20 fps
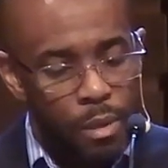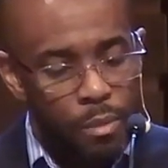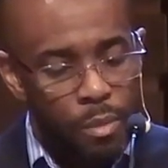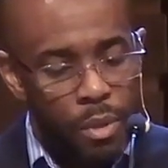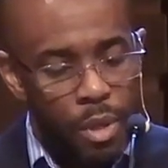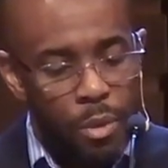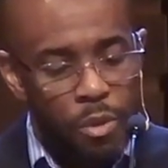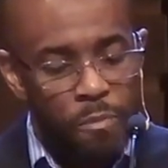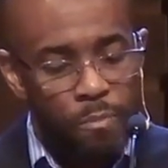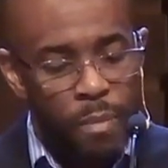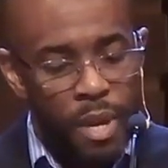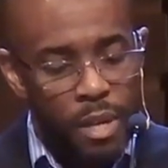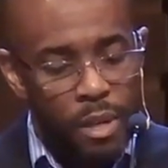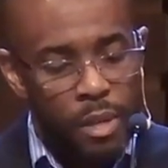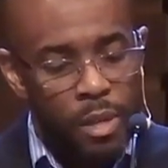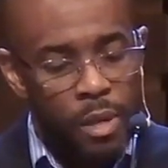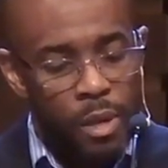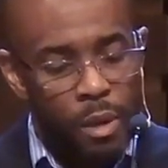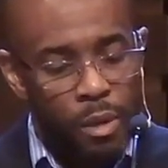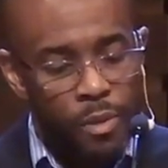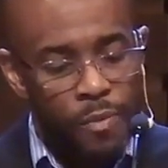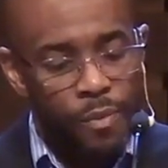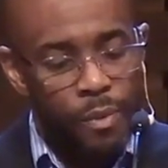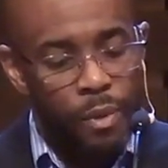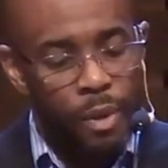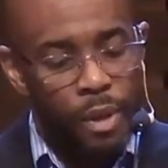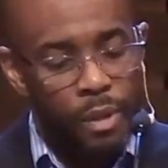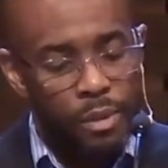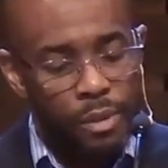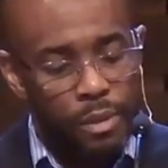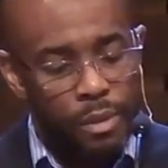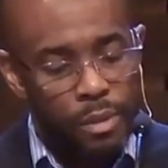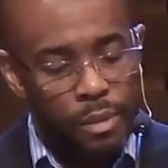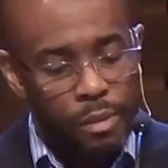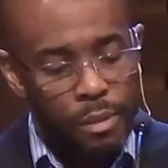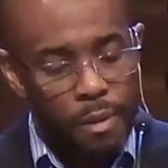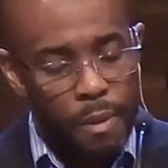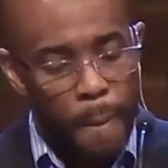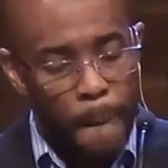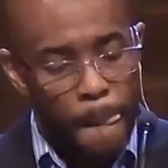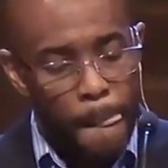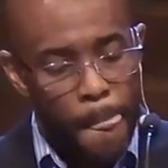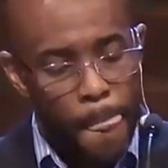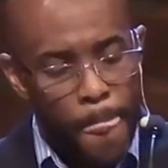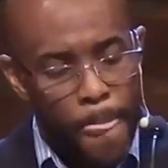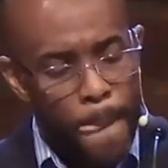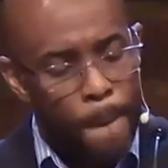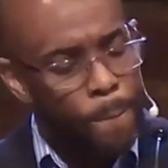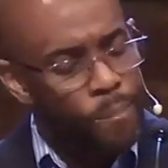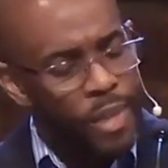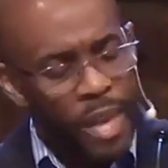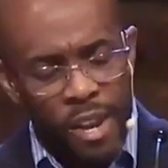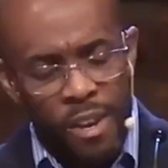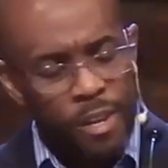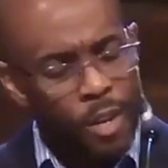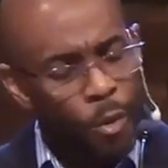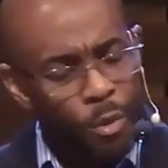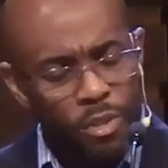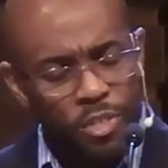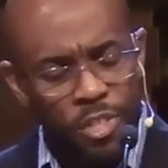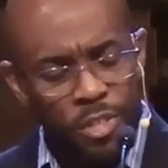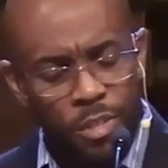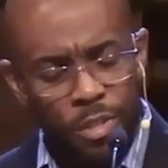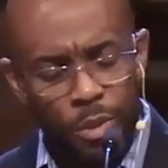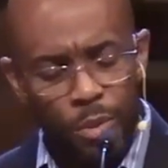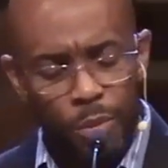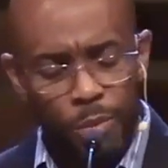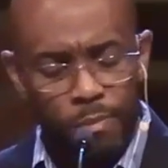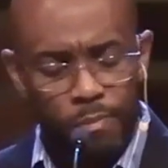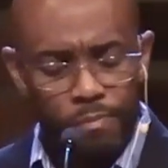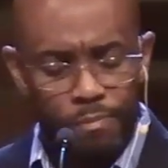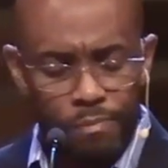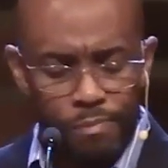when he was made a curse for us. And notice too